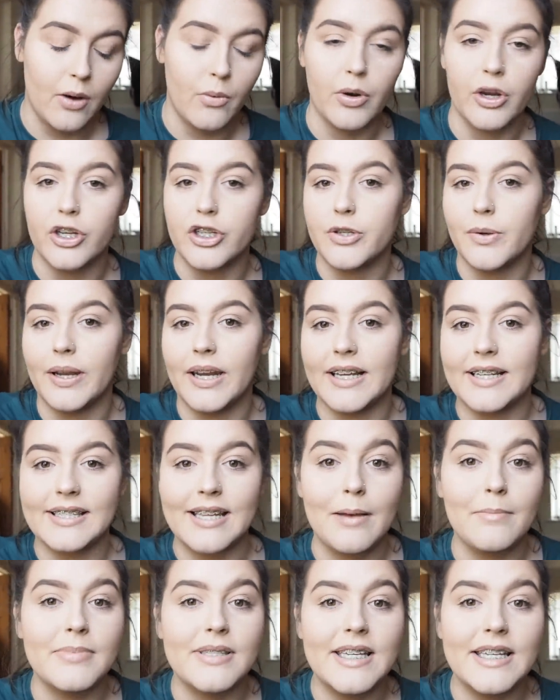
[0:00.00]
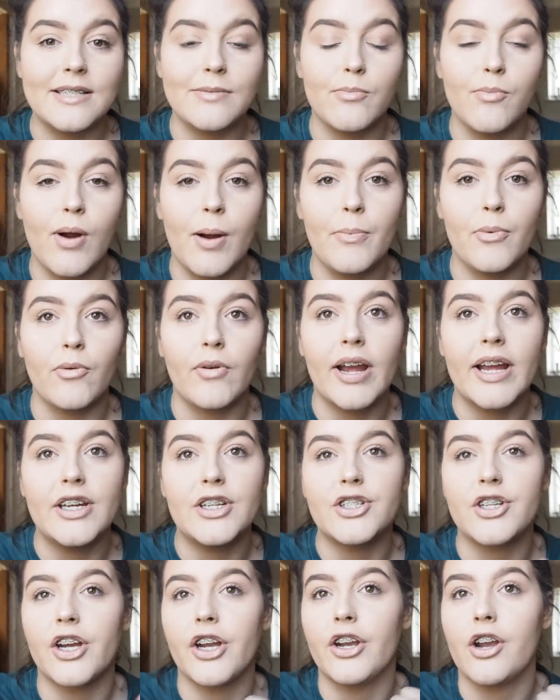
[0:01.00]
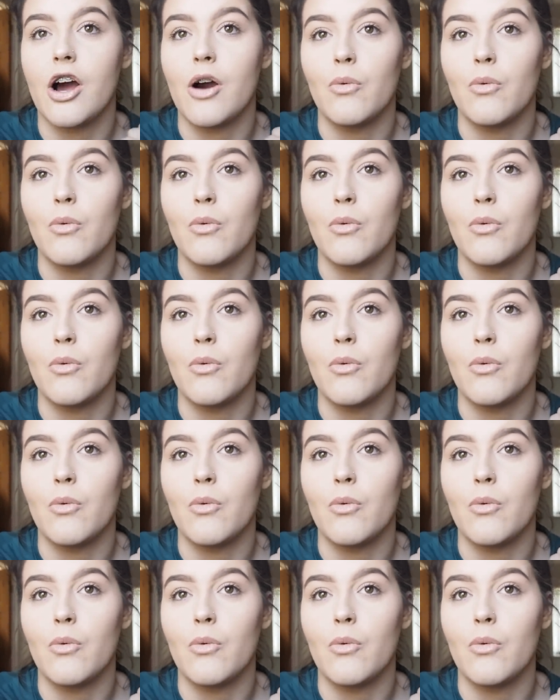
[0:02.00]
I want to do an exam season preparation.